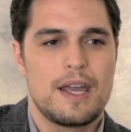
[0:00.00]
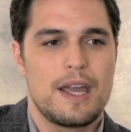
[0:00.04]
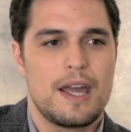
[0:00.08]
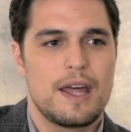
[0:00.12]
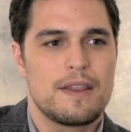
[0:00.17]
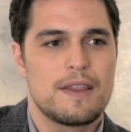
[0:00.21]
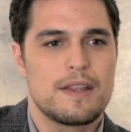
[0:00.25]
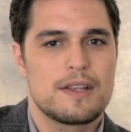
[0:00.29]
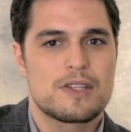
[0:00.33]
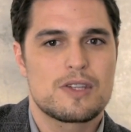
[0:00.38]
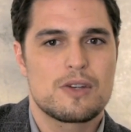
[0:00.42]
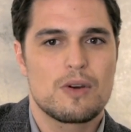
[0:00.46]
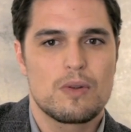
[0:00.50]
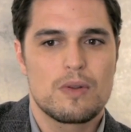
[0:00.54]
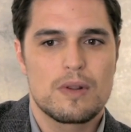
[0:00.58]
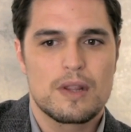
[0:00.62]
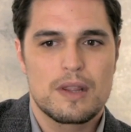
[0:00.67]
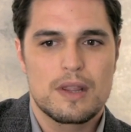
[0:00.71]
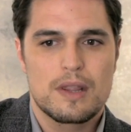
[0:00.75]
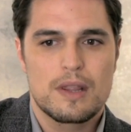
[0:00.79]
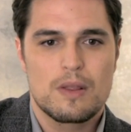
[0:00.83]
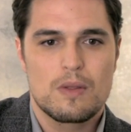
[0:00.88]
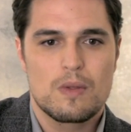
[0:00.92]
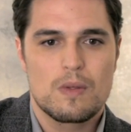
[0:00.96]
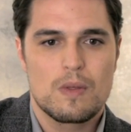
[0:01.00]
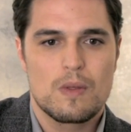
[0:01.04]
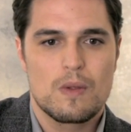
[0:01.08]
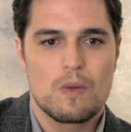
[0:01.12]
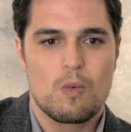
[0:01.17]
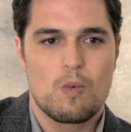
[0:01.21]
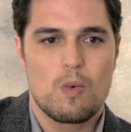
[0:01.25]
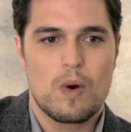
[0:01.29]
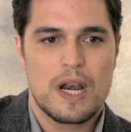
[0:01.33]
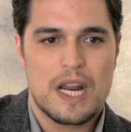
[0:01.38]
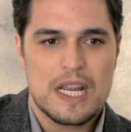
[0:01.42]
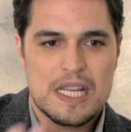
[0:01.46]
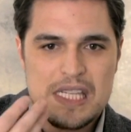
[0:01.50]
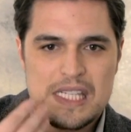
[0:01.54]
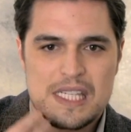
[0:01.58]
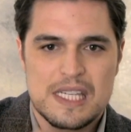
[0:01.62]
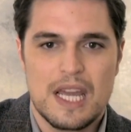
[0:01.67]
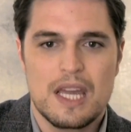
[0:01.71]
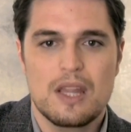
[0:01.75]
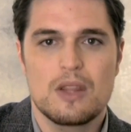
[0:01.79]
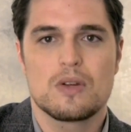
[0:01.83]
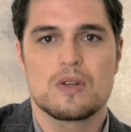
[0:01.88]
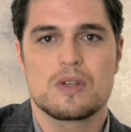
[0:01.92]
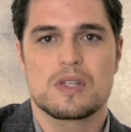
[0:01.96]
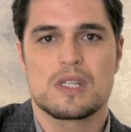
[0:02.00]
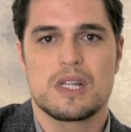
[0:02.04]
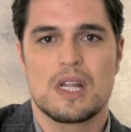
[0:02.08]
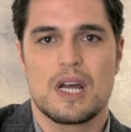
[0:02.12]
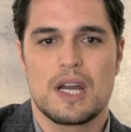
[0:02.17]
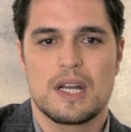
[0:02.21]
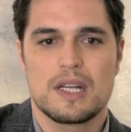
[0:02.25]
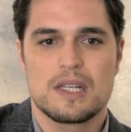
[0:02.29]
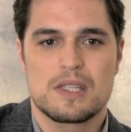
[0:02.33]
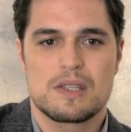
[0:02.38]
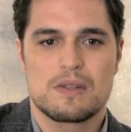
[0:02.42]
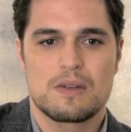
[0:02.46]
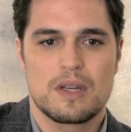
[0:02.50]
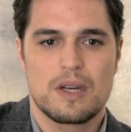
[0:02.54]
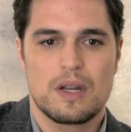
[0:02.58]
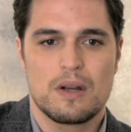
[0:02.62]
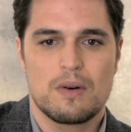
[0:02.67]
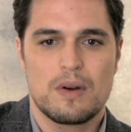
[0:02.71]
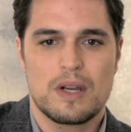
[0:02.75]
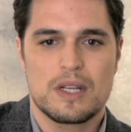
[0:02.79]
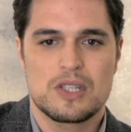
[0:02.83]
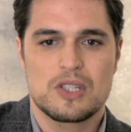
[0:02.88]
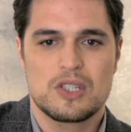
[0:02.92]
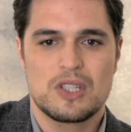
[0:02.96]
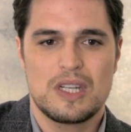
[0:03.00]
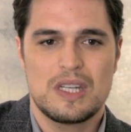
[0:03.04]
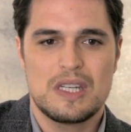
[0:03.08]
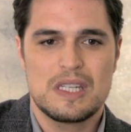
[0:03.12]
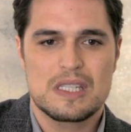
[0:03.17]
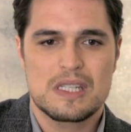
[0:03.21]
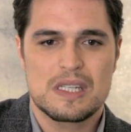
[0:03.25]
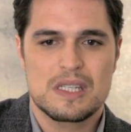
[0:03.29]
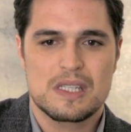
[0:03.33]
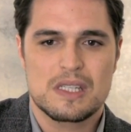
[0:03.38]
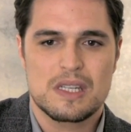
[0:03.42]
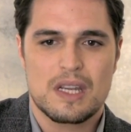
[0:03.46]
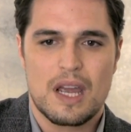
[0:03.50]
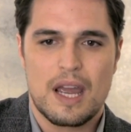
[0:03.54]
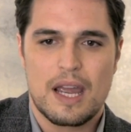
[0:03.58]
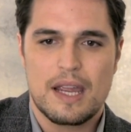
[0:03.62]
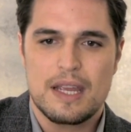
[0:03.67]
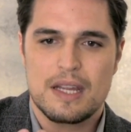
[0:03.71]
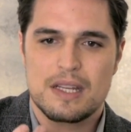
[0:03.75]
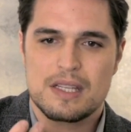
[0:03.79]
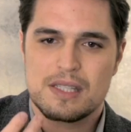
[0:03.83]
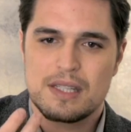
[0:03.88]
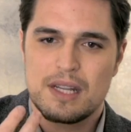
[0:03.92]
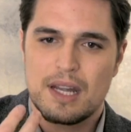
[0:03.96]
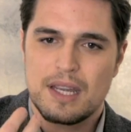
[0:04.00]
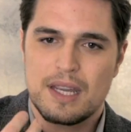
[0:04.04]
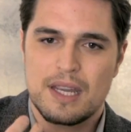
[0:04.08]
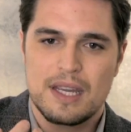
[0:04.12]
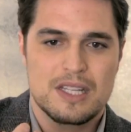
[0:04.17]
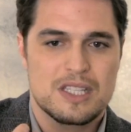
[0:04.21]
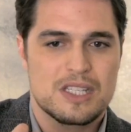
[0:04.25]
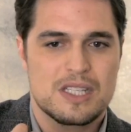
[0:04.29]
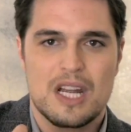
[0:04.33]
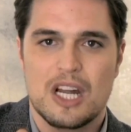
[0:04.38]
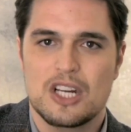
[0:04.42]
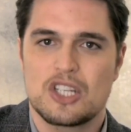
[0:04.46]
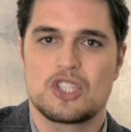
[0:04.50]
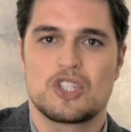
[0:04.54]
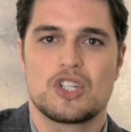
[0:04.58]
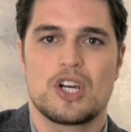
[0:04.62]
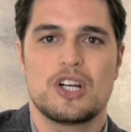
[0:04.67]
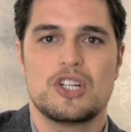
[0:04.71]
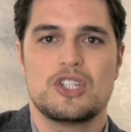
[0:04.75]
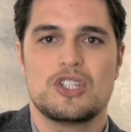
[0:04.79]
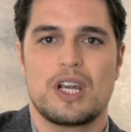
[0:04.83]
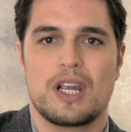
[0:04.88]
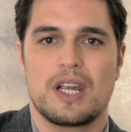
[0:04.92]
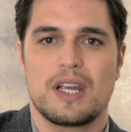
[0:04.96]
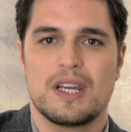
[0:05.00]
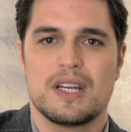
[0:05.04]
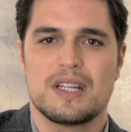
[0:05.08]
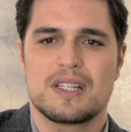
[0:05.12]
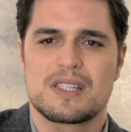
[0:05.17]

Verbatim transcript: And then, so when I say those lines, you know, as Jesus, I, it's like it's not judging.